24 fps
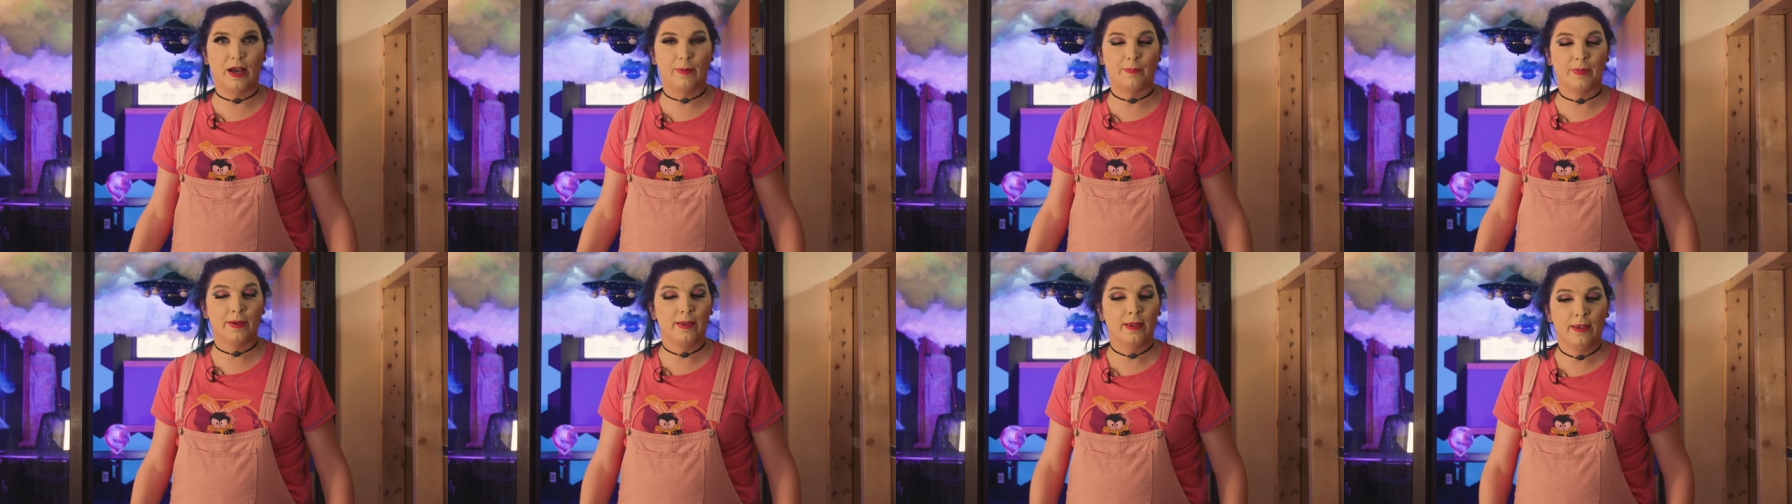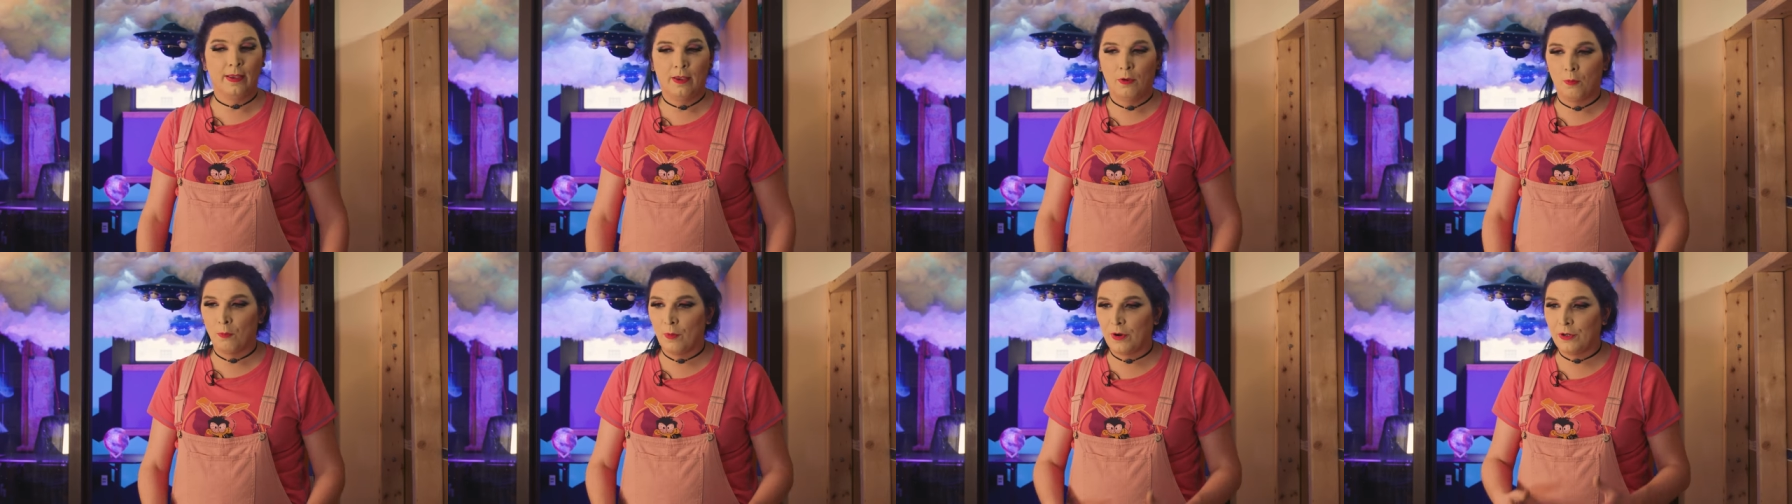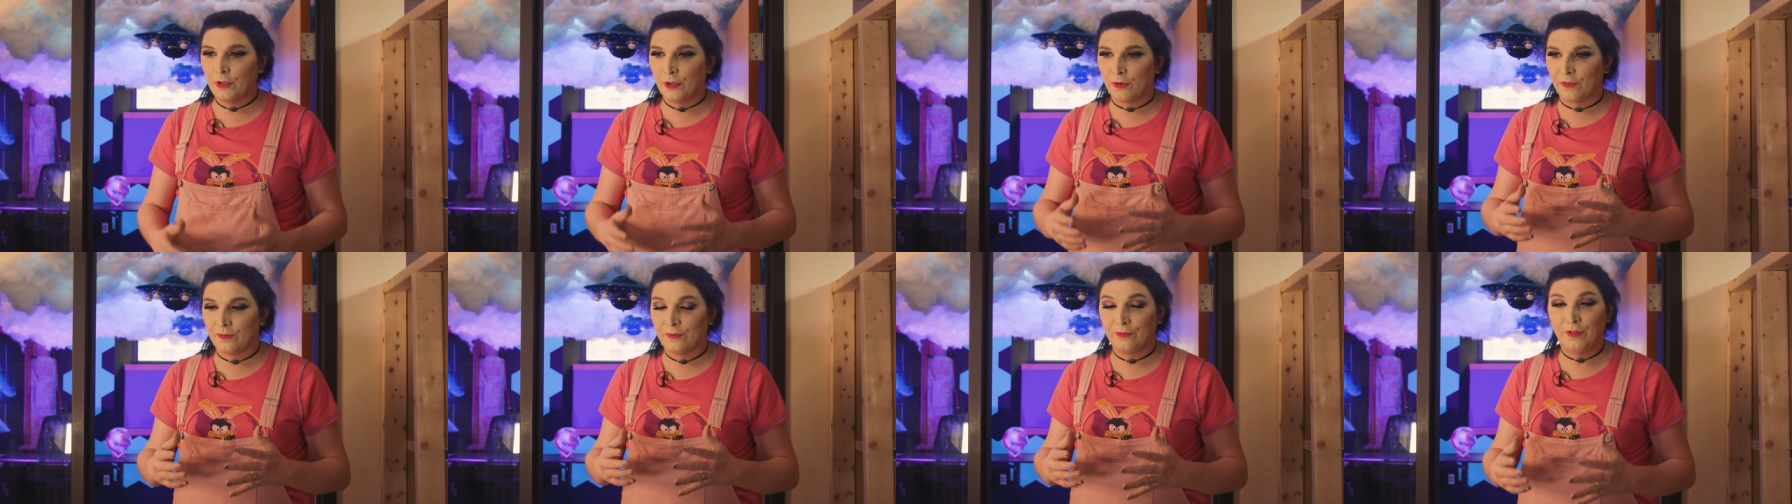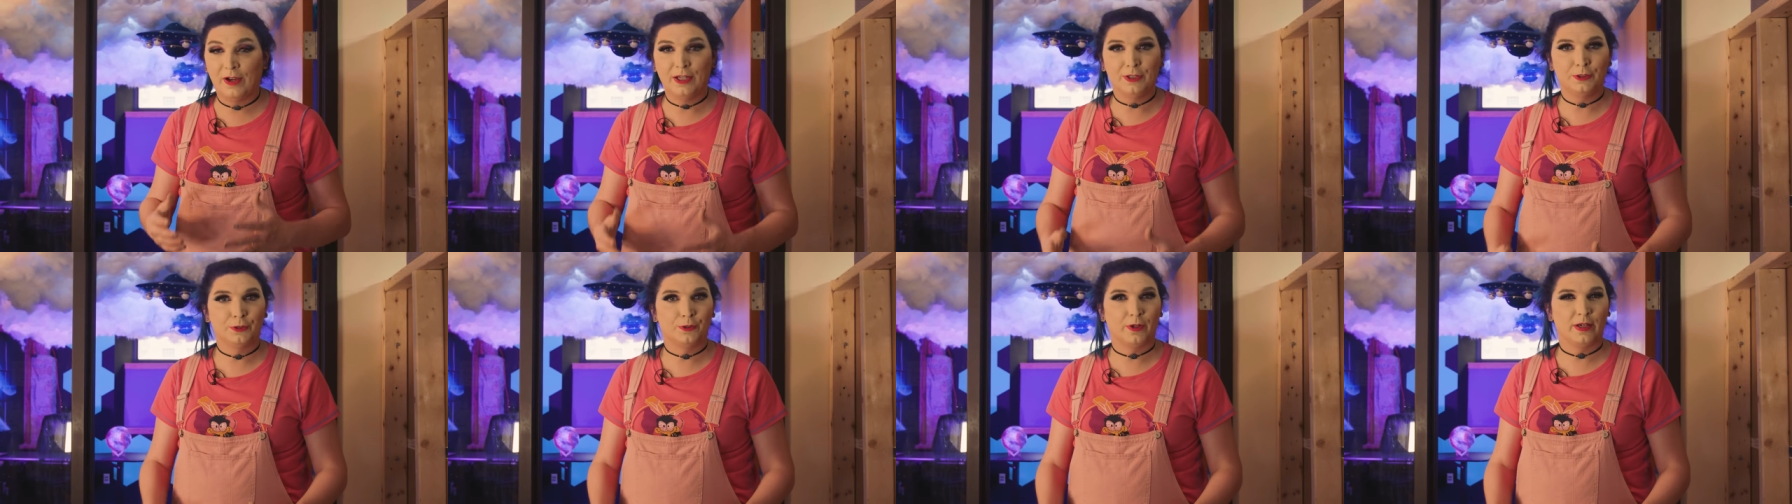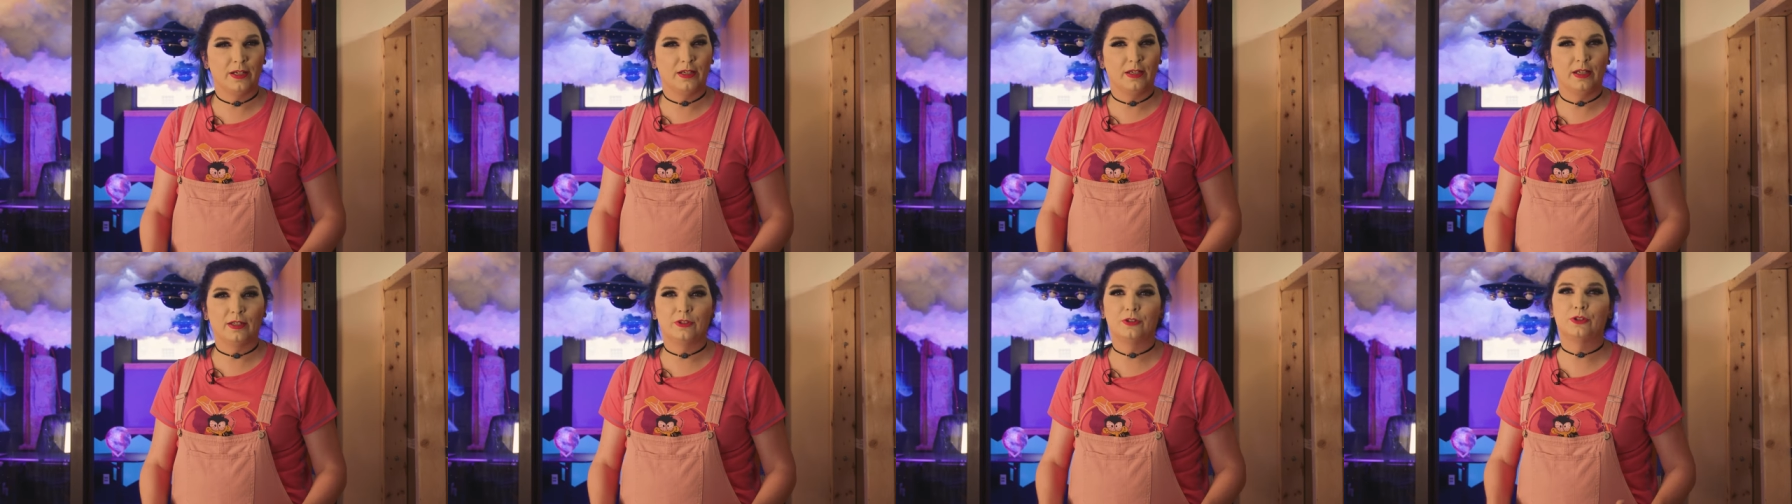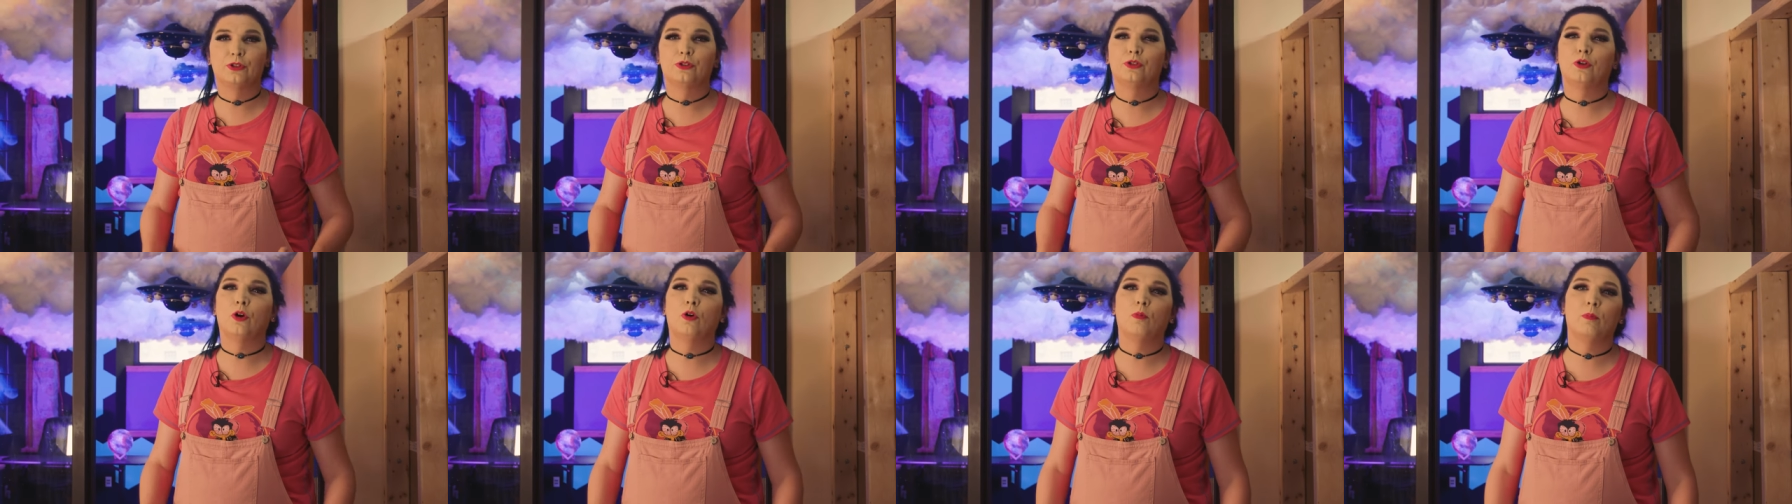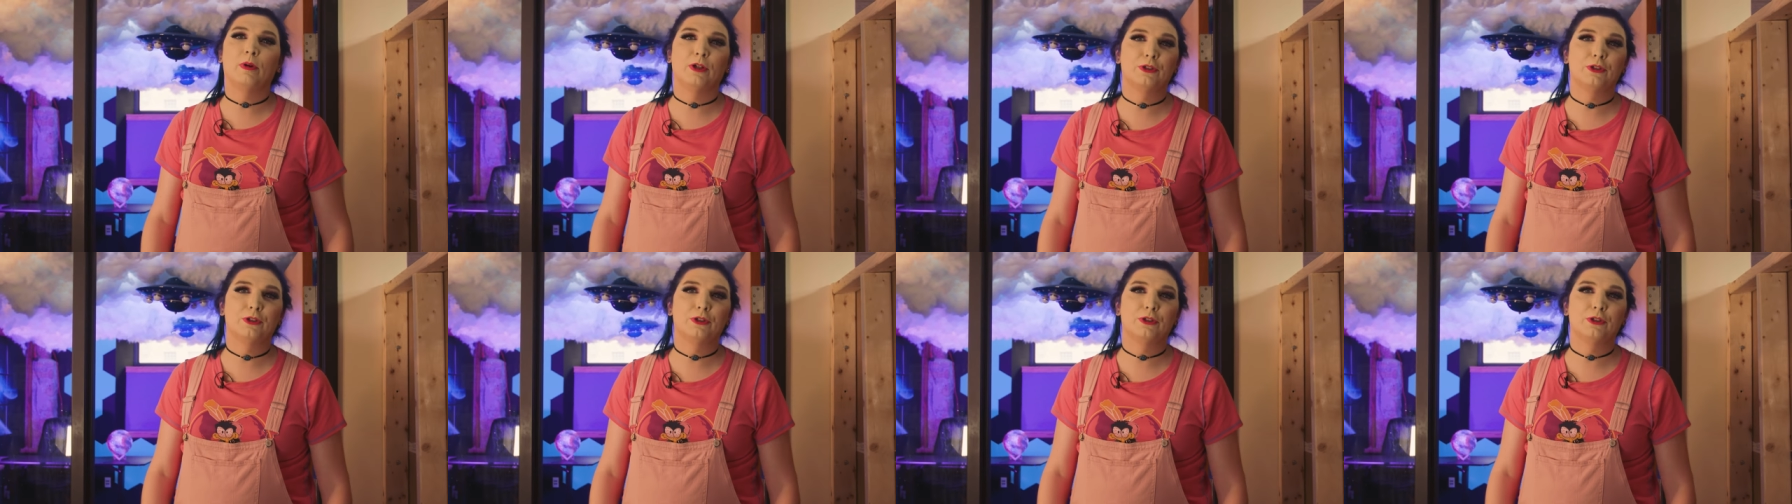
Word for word: up. When you're frustrated, it's so